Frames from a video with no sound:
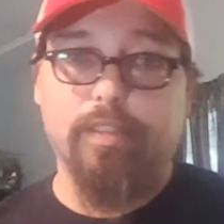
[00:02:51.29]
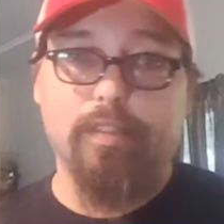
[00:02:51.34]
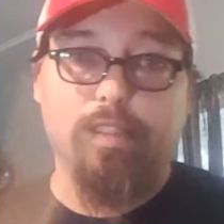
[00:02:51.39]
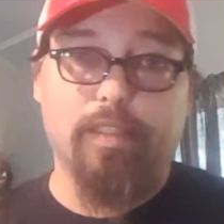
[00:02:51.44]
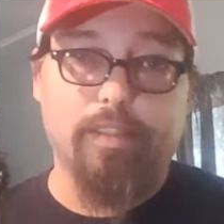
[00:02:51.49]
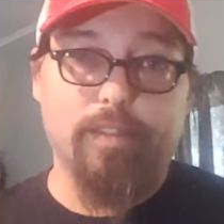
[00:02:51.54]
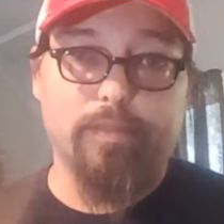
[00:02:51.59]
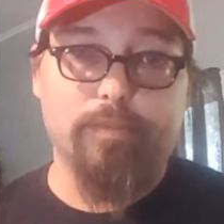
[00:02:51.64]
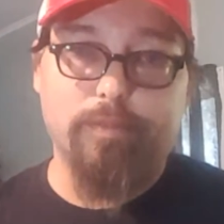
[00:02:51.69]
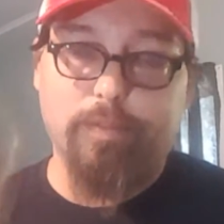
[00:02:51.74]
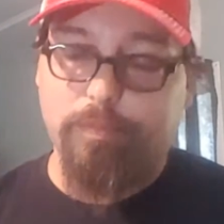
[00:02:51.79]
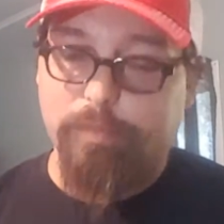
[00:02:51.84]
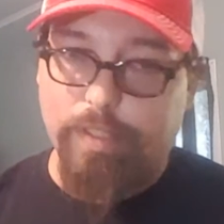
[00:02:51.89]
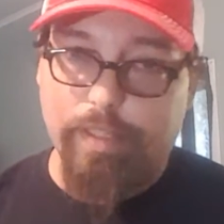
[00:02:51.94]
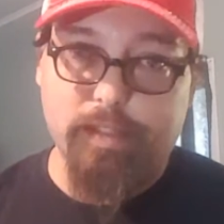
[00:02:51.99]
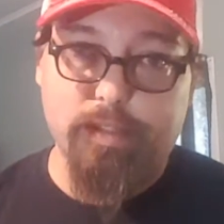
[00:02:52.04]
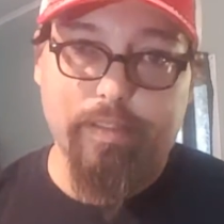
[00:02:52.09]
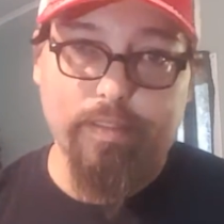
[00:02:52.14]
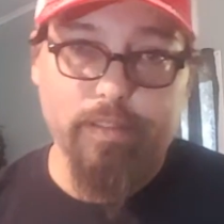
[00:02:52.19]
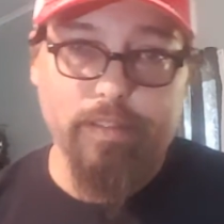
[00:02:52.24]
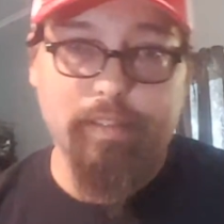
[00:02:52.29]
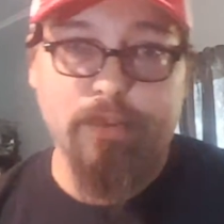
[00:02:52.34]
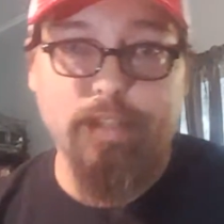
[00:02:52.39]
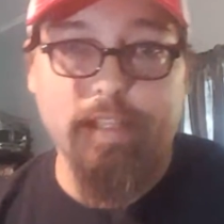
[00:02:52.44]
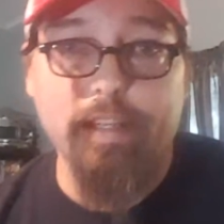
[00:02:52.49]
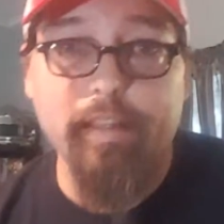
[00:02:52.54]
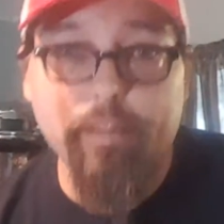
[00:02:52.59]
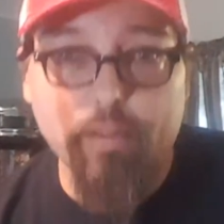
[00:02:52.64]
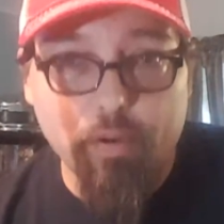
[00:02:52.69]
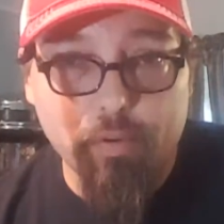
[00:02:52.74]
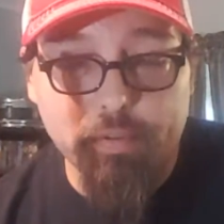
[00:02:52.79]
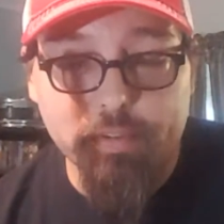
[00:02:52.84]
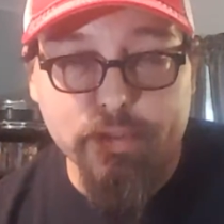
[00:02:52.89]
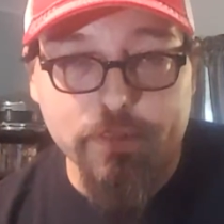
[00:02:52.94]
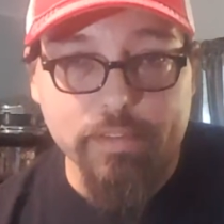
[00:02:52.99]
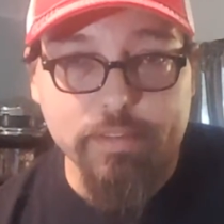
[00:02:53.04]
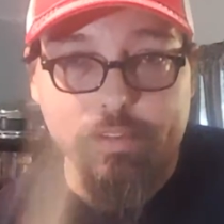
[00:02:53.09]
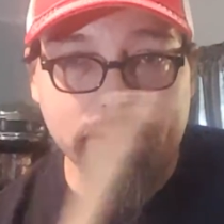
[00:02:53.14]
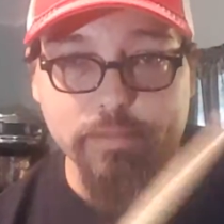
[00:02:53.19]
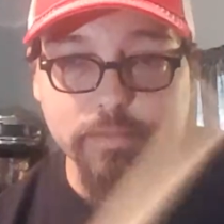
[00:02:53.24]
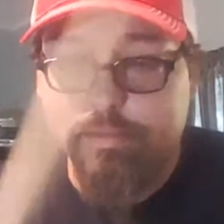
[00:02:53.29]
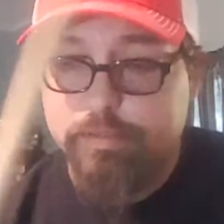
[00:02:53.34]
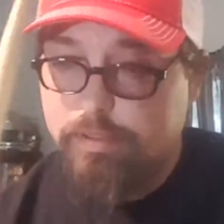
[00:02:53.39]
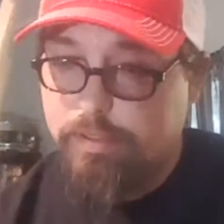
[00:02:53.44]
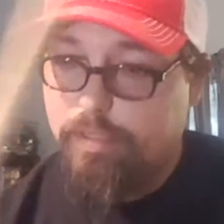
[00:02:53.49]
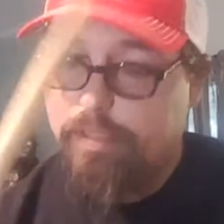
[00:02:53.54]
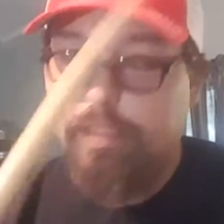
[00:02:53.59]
I'm getting older, so